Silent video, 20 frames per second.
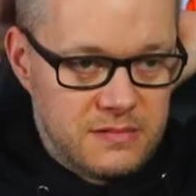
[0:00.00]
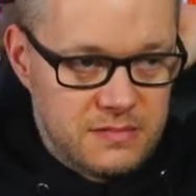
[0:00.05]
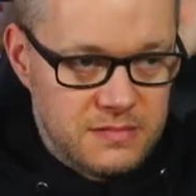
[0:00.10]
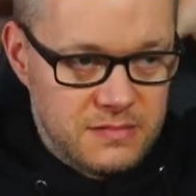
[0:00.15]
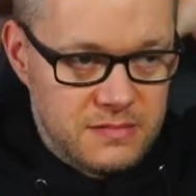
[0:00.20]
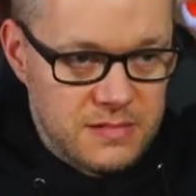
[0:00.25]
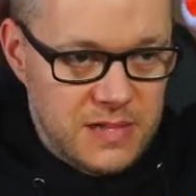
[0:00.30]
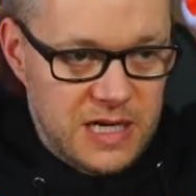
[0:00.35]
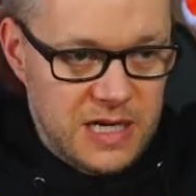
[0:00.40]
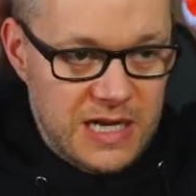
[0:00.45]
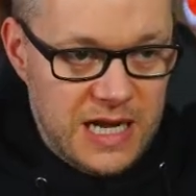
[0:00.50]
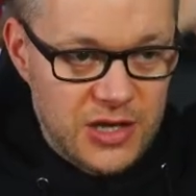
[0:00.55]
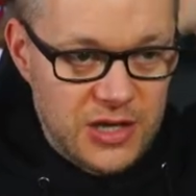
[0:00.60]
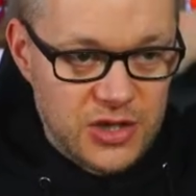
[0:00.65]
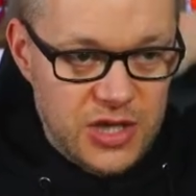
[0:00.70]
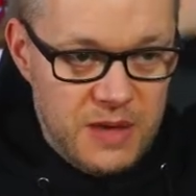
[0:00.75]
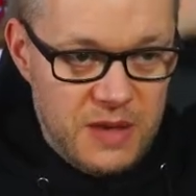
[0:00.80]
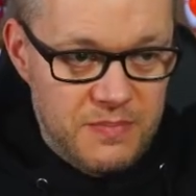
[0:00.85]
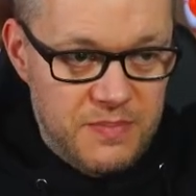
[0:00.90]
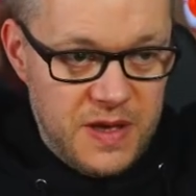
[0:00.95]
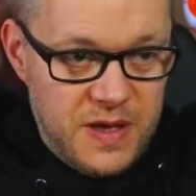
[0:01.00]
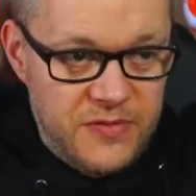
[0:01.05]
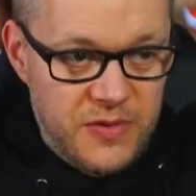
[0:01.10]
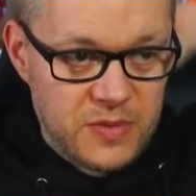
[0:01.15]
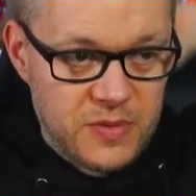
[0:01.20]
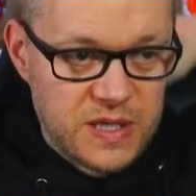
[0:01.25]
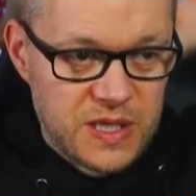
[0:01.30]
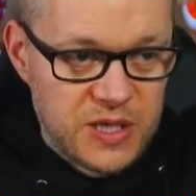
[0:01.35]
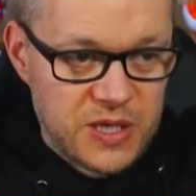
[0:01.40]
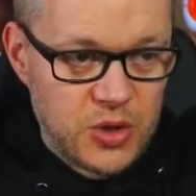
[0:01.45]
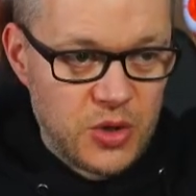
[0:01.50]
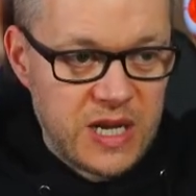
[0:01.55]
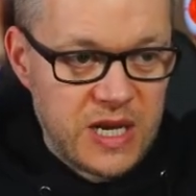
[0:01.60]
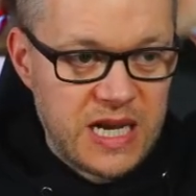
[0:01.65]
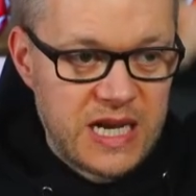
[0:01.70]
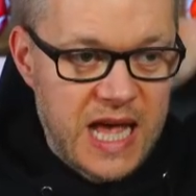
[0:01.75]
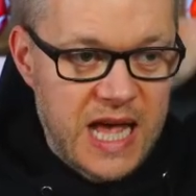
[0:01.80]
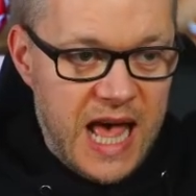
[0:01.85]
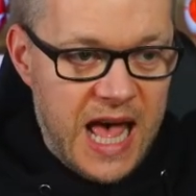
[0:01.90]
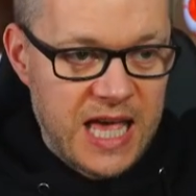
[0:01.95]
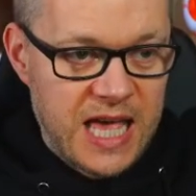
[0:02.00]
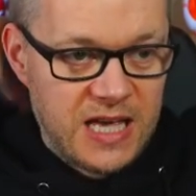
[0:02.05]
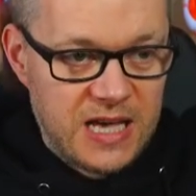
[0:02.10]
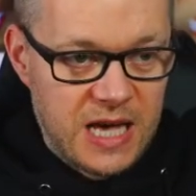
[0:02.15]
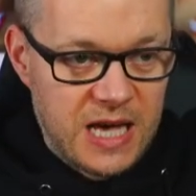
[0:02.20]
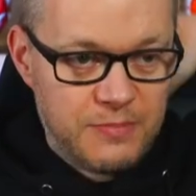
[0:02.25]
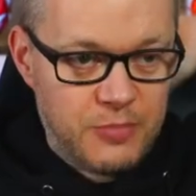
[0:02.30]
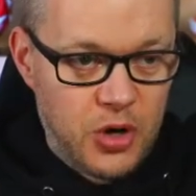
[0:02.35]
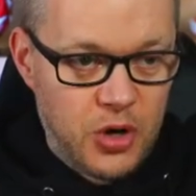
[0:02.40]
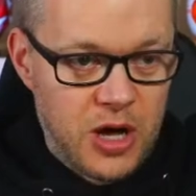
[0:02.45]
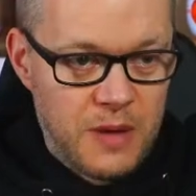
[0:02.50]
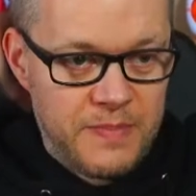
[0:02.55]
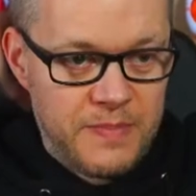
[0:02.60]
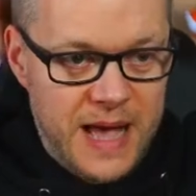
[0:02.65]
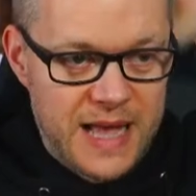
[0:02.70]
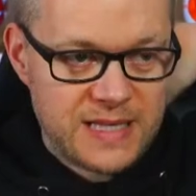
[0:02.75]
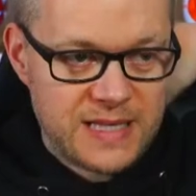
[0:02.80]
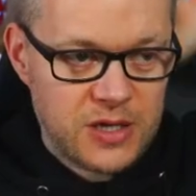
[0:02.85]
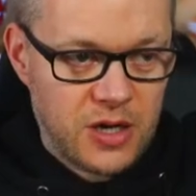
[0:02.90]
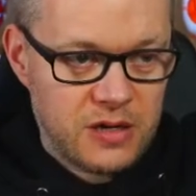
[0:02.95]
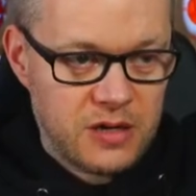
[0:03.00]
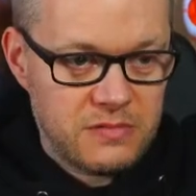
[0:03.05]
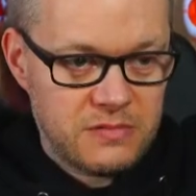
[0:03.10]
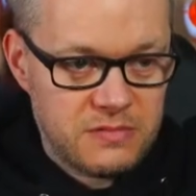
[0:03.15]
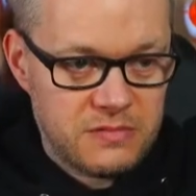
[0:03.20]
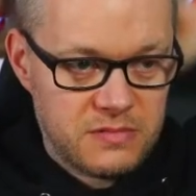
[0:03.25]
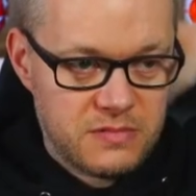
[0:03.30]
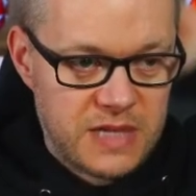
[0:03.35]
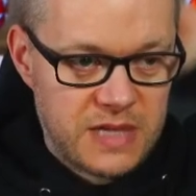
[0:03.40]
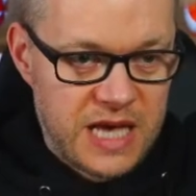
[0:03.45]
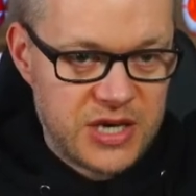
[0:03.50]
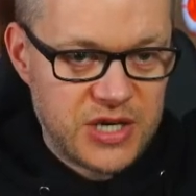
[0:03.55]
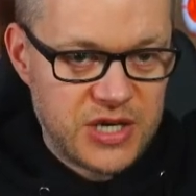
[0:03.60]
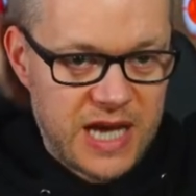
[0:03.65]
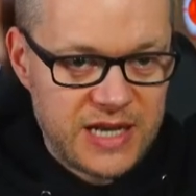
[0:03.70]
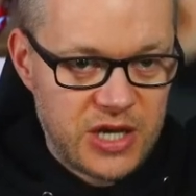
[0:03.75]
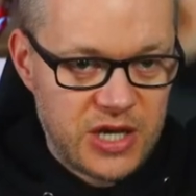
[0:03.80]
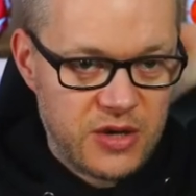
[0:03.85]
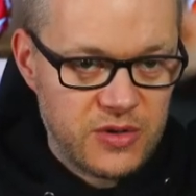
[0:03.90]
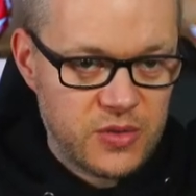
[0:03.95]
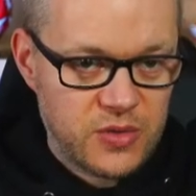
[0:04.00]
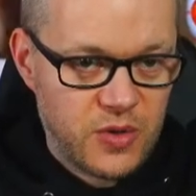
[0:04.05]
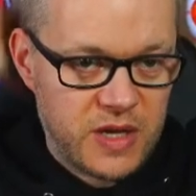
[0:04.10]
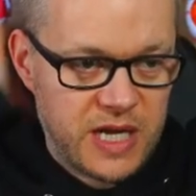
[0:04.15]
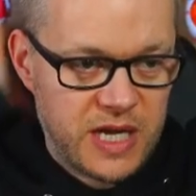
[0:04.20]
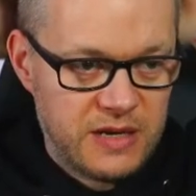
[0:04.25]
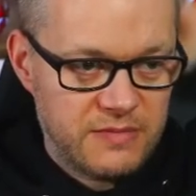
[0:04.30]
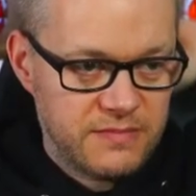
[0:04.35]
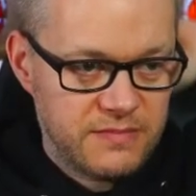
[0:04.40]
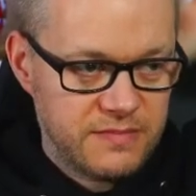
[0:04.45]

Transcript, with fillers: I'd actually, if it was a sunny day, I'd put a bet on their shadows winning.